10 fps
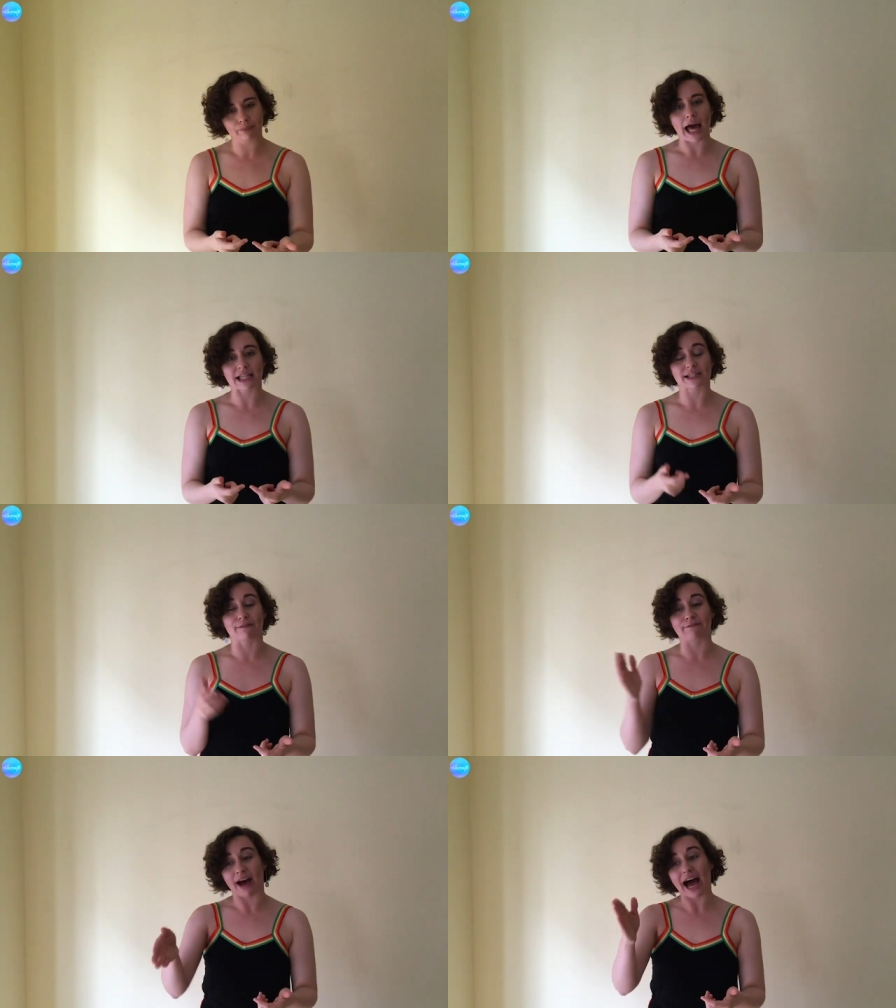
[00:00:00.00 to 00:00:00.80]
and it's a
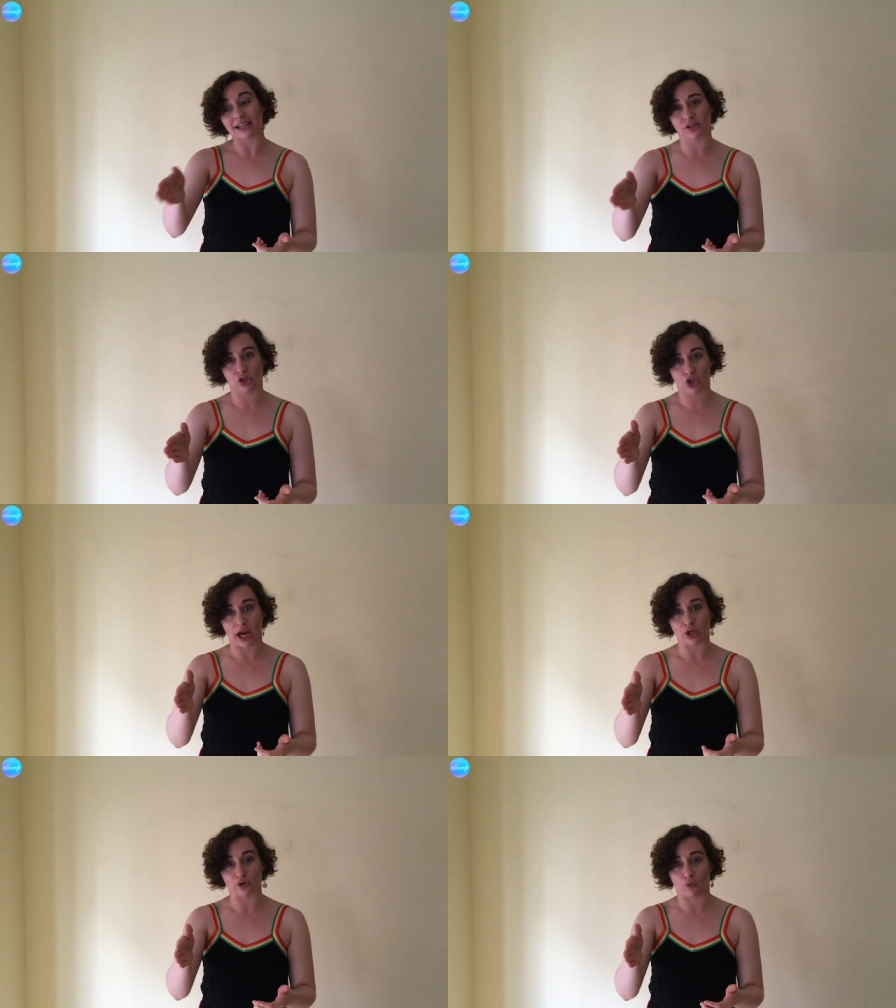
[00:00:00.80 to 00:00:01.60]
fast
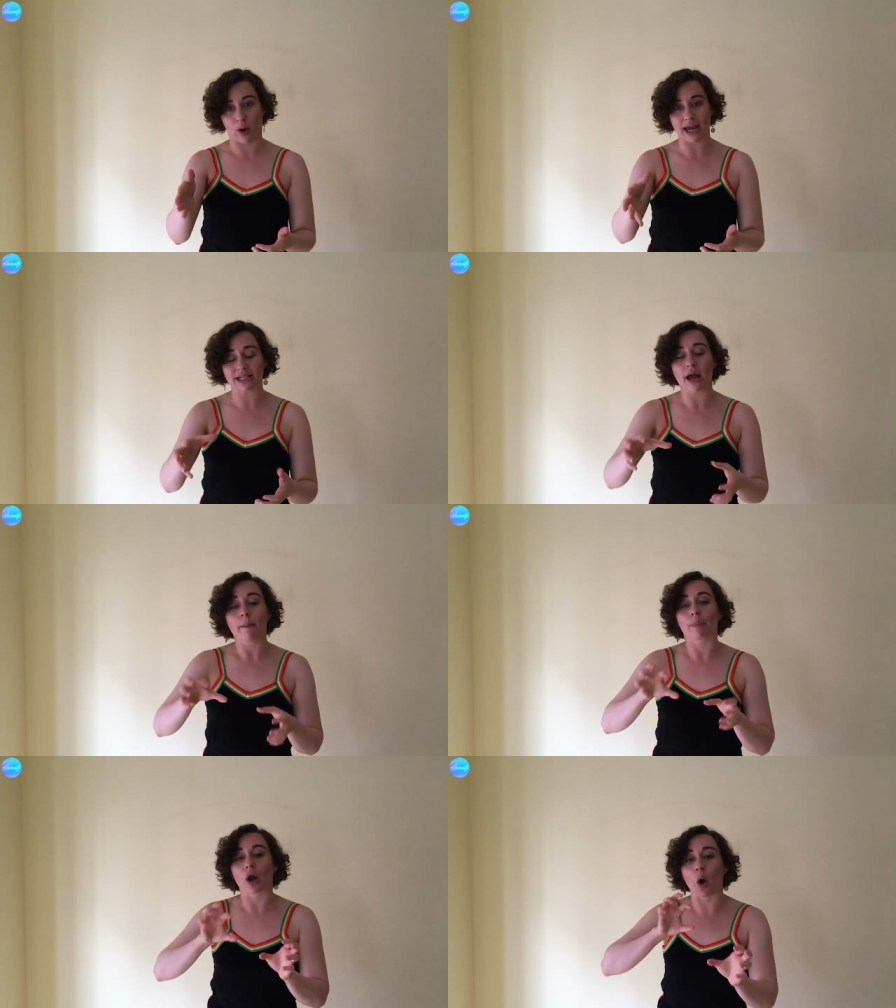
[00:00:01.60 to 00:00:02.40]
change of weight,
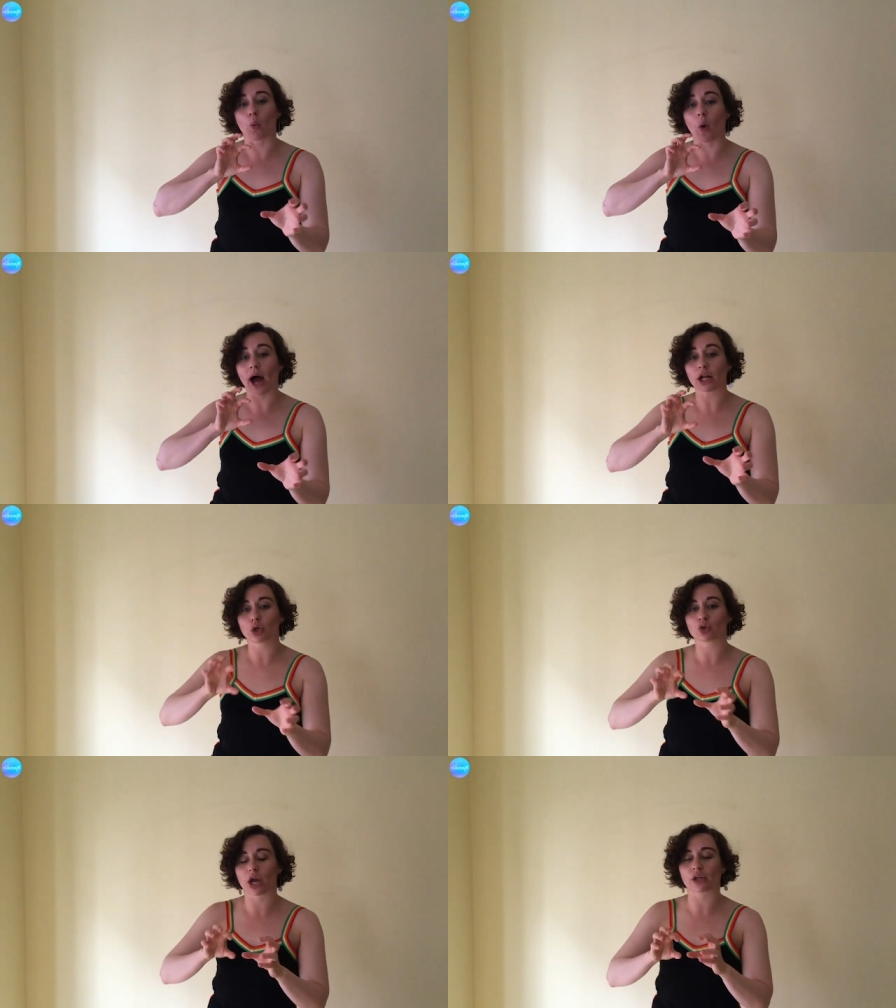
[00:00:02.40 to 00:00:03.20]
but
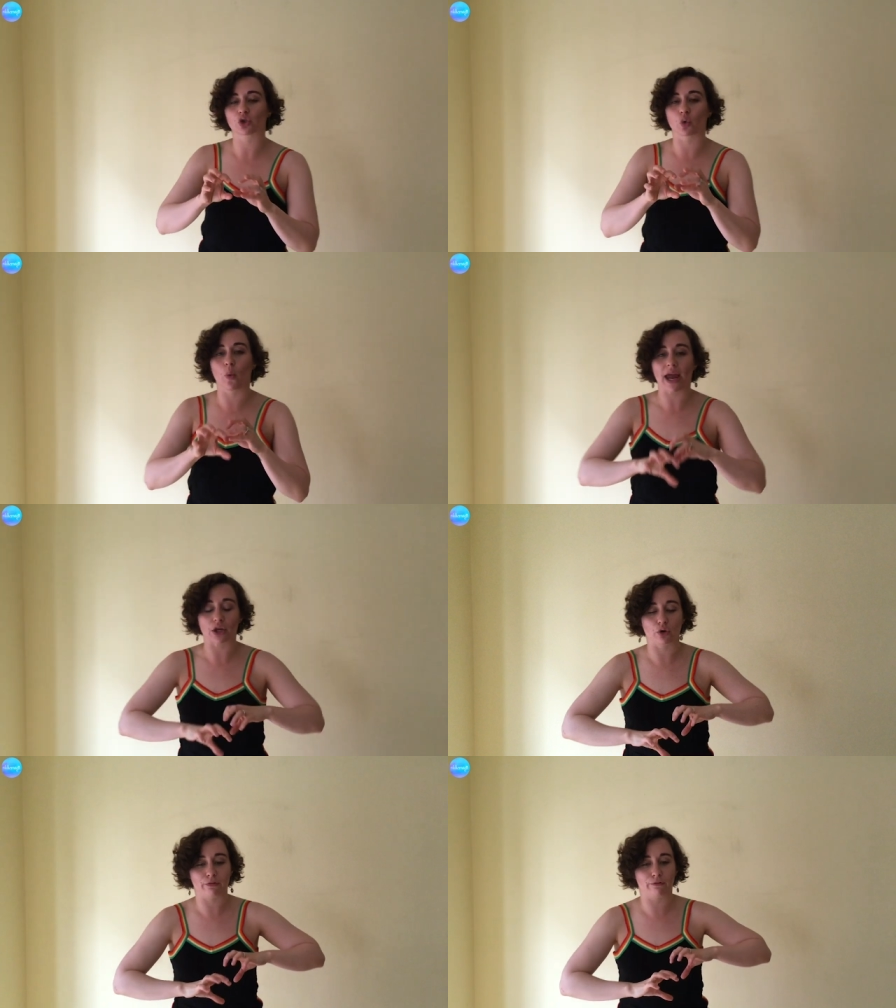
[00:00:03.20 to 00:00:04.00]
while you change the
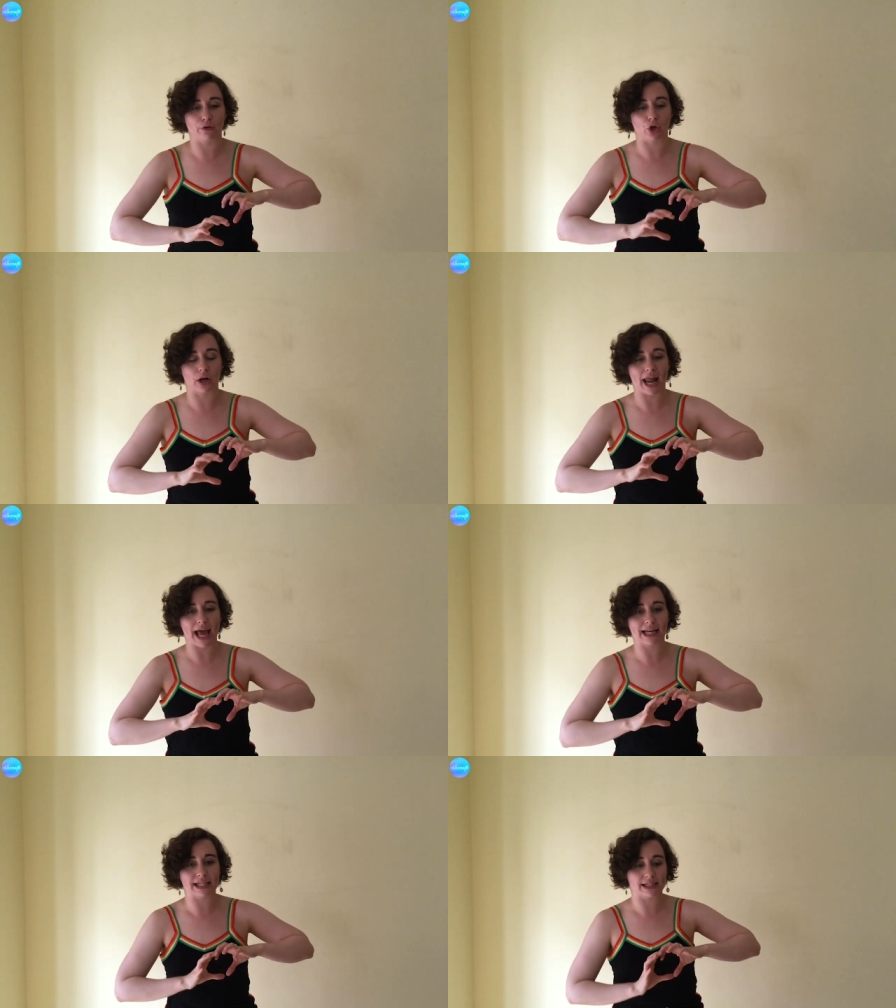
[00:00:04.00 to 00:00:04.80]
weight, your
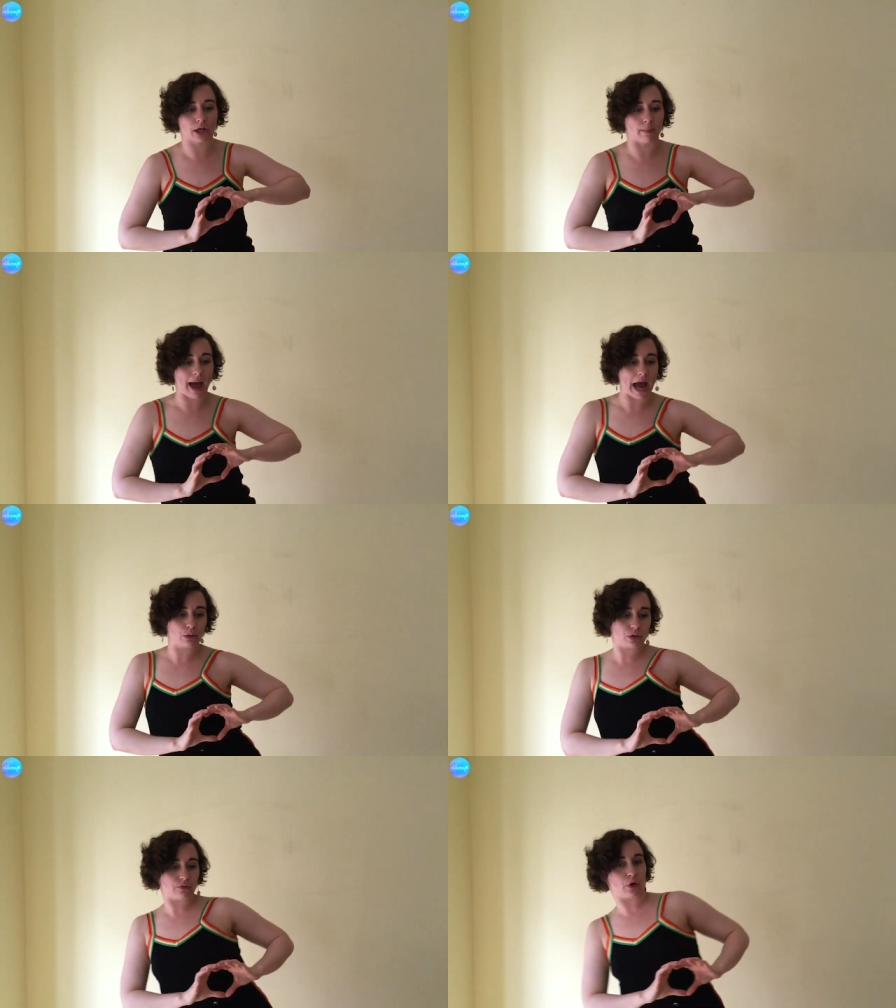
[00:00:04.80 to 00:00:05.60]
leg needs to come
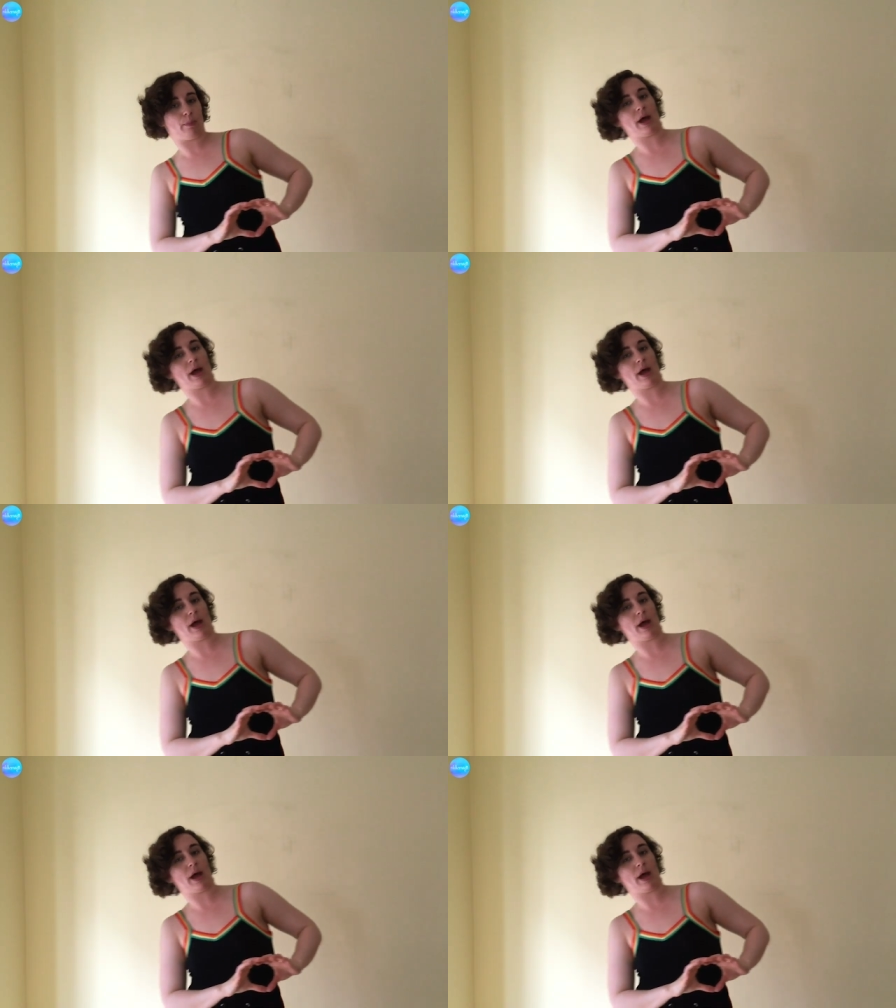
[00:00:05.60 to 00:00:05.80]
out of your